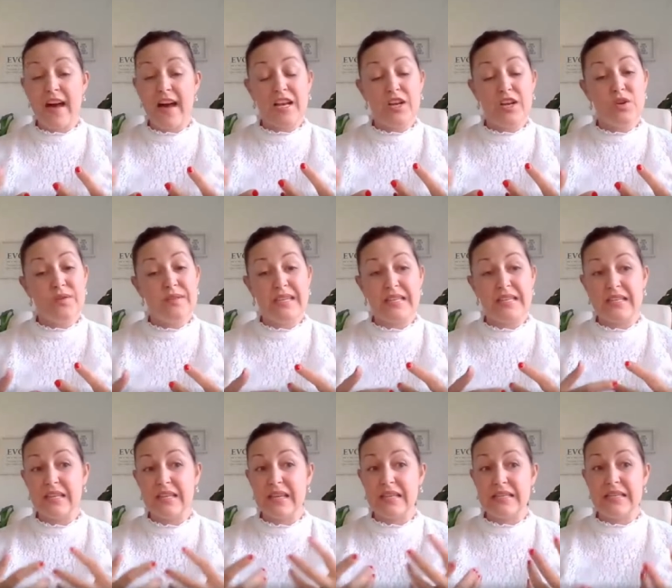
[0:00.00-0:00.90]
values.
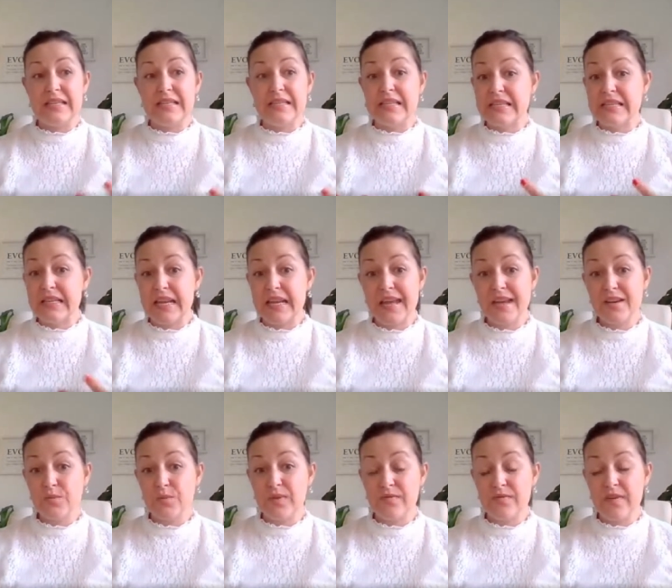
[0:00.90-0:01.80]
There's a, there's a
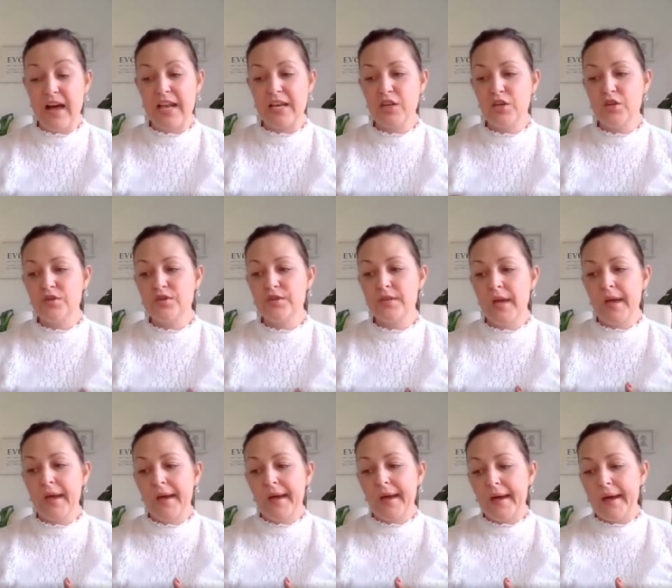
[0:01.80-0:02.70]
disconnect with values.
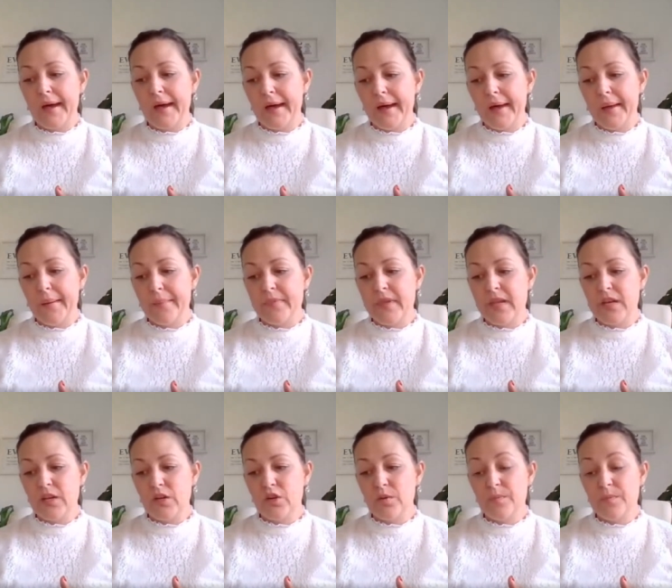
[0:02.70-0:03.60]
Um,
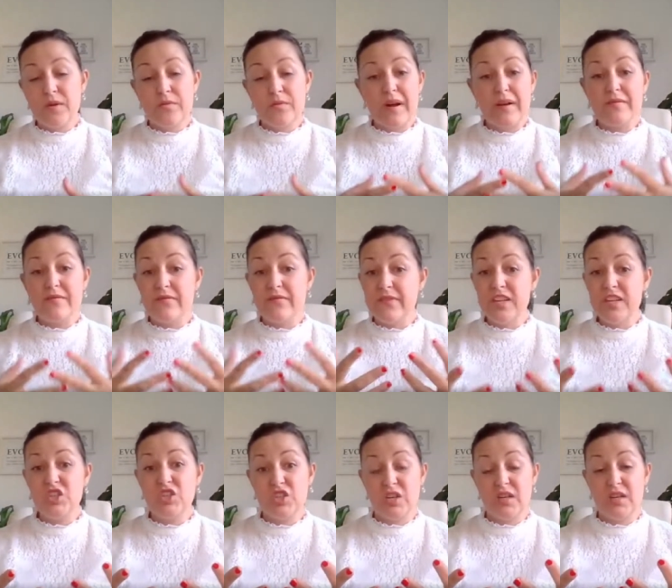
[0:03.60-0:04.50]
it could be around
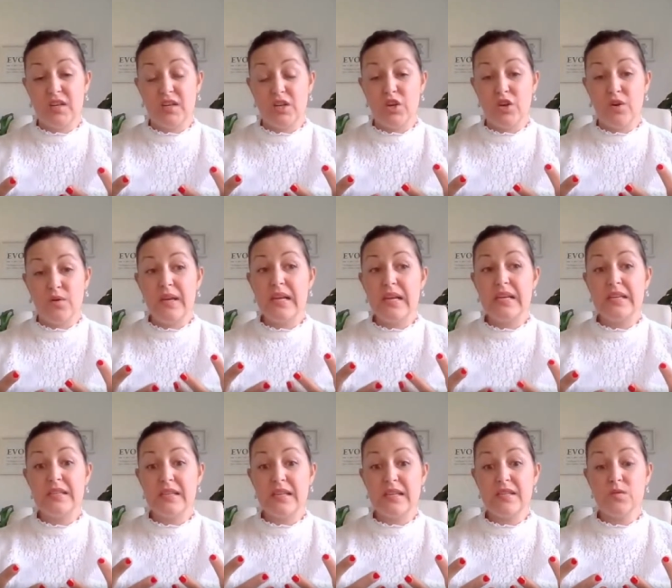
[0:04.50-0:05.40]
vision. You know,
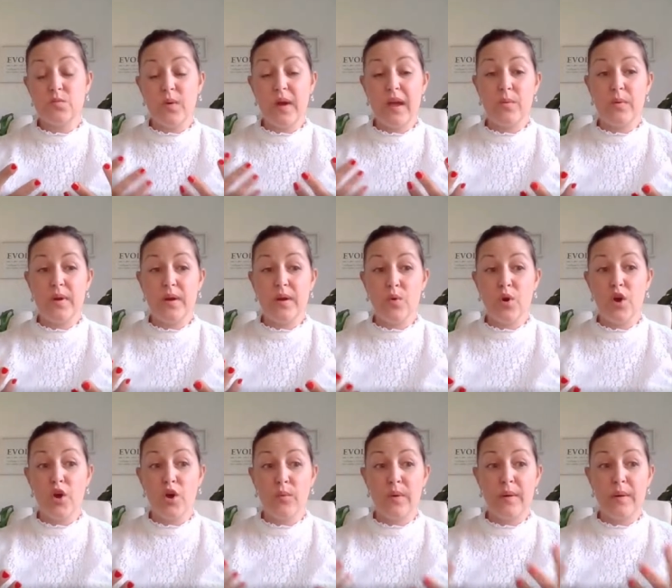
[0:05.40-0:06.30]
is is where we
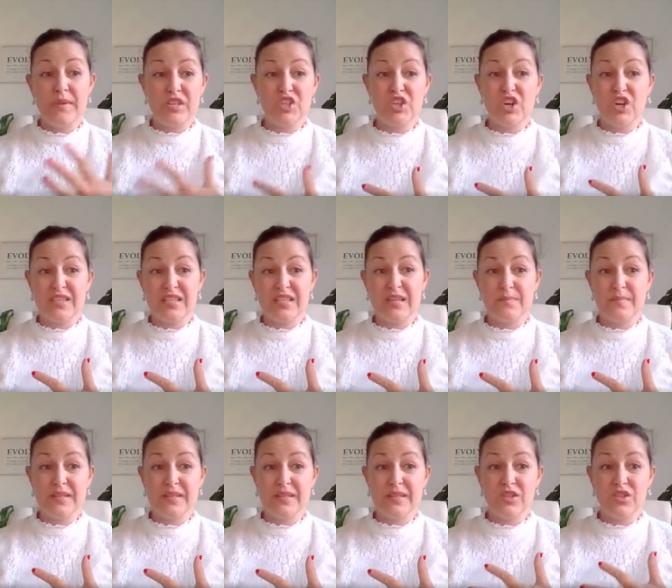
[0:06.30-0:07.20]
were when we started the
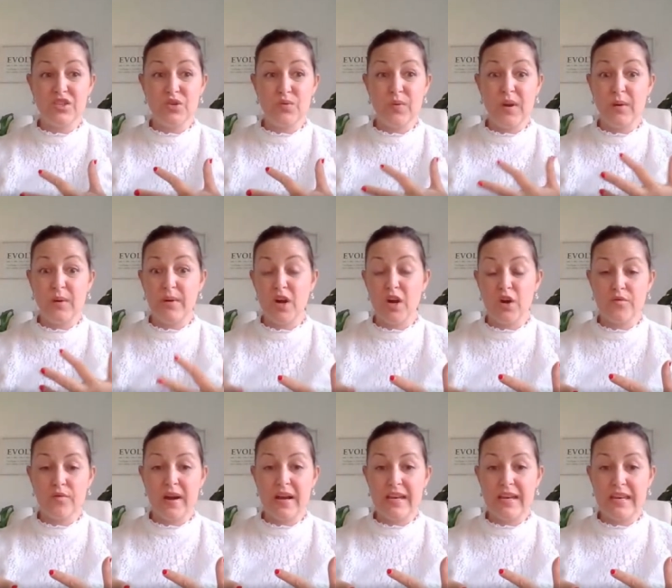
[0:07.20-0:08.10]
business to where we
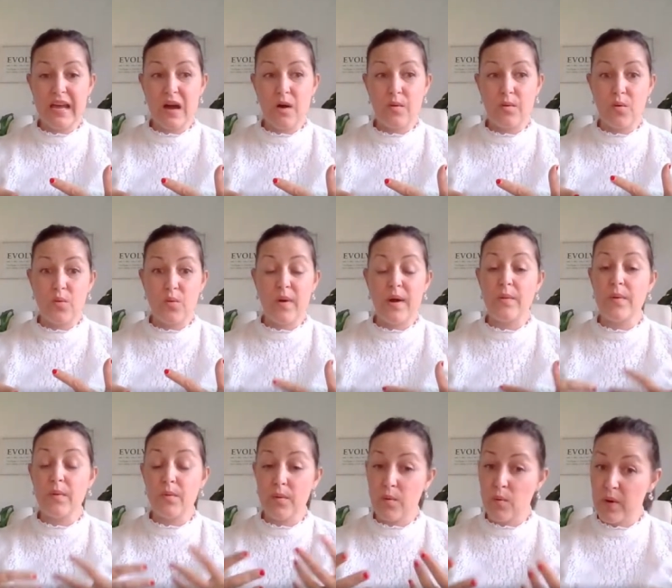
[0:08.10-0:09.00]
are right now, or where
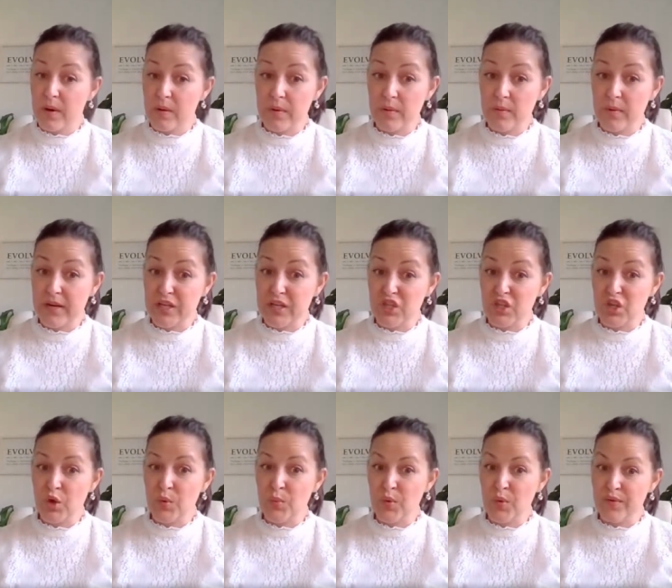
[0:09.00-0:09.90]
we where we wanted to
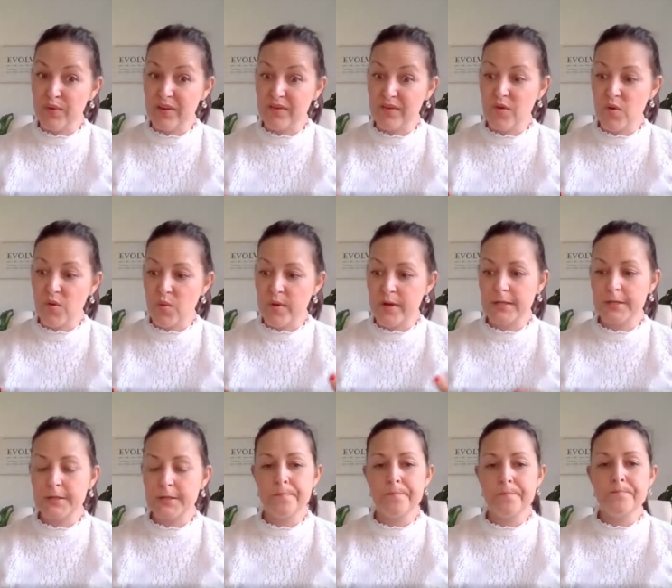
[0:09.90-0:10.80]
go moving
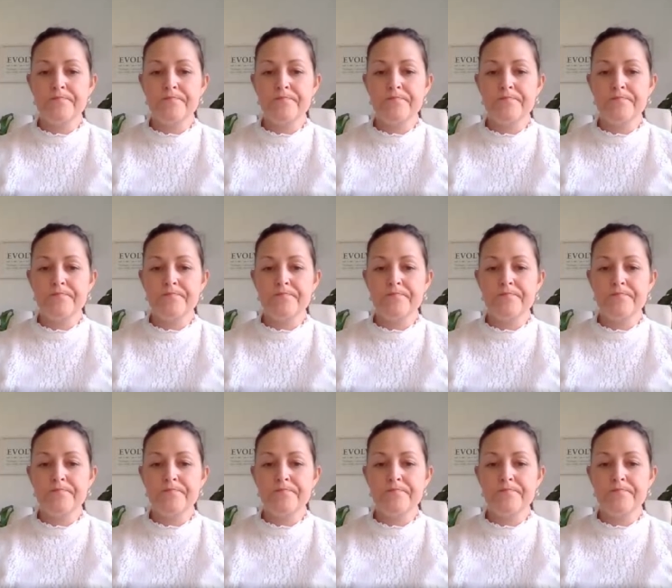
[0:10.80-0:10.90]
forward.